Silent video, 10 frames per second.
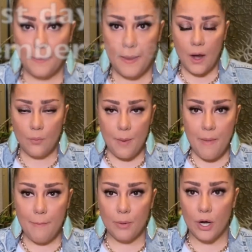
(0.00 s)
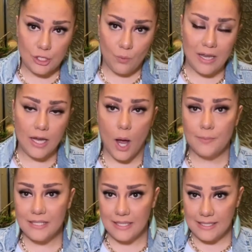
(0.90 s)
Remember, when it
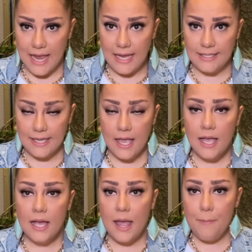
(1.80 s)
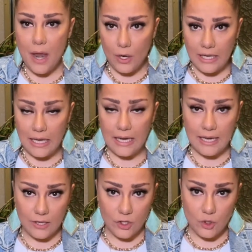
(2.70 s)
comes to date, American and
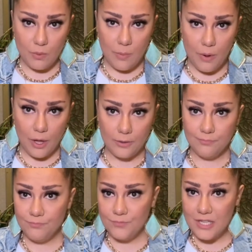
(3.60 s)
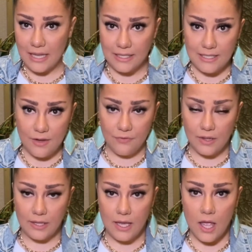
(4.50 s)
English people tell it
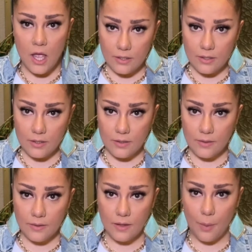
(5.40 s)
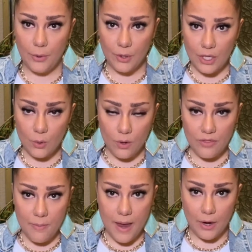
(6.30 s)
differently. Up here in North
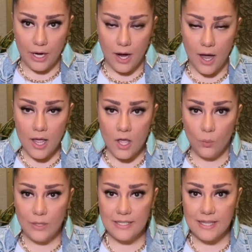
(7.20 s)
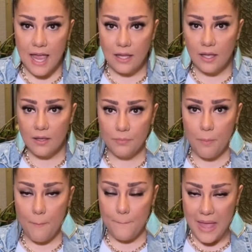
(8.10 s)
America, we say
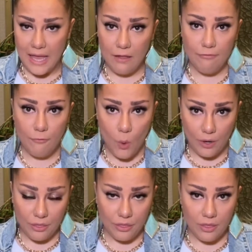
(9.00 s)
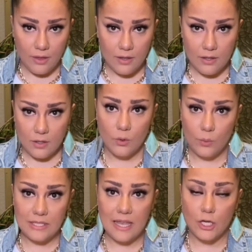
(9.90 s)
May 4th. We
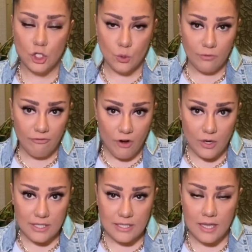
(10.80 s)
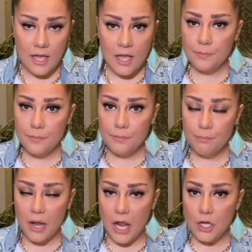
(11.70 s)
say June 1st.
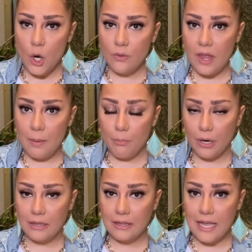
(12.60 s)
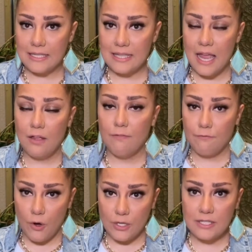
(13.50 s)
But I know that in Britain, they say
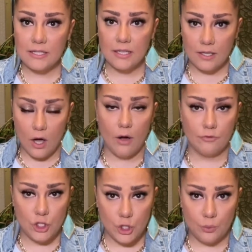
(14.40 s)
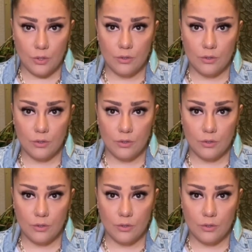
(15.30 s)
1st of June.